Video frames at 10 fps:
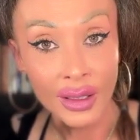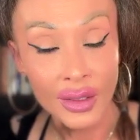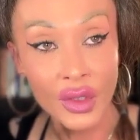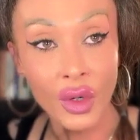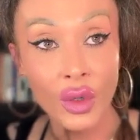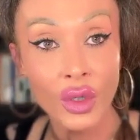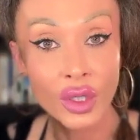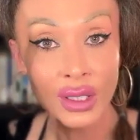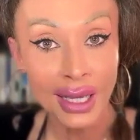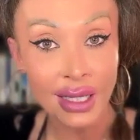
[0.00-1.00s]
So to
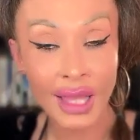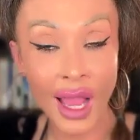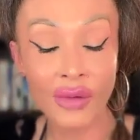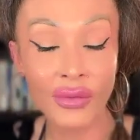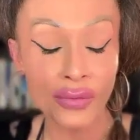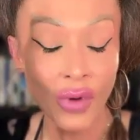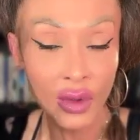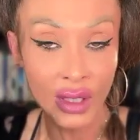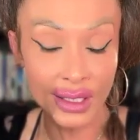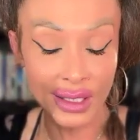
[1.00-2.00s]
take that
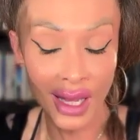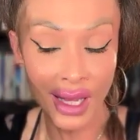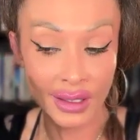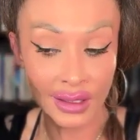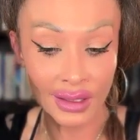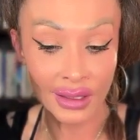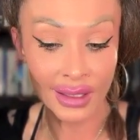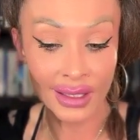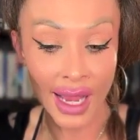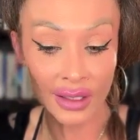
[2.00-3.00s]
focus that the
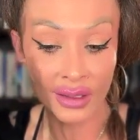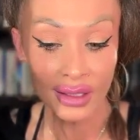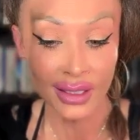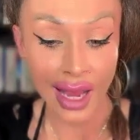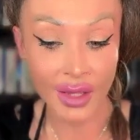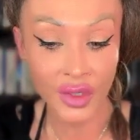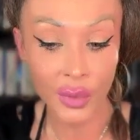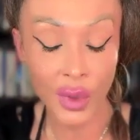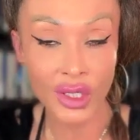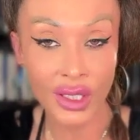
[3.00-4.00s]
Saturn in Cancer
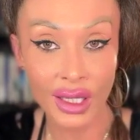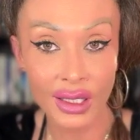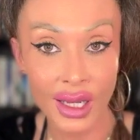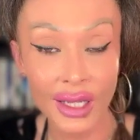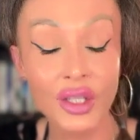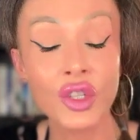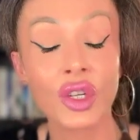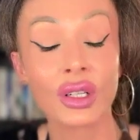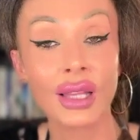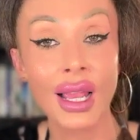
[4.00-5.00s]
person
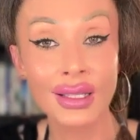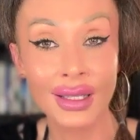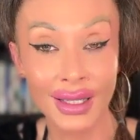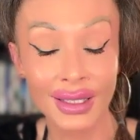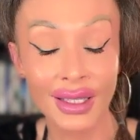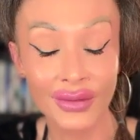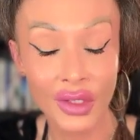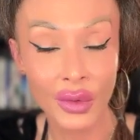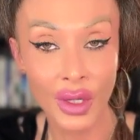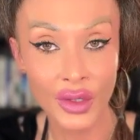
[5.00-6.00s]
externalizes and gives
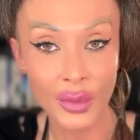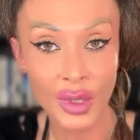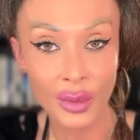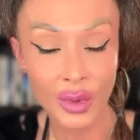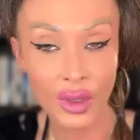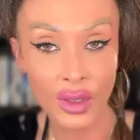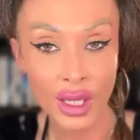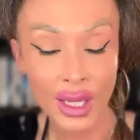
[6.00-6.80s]
to other people,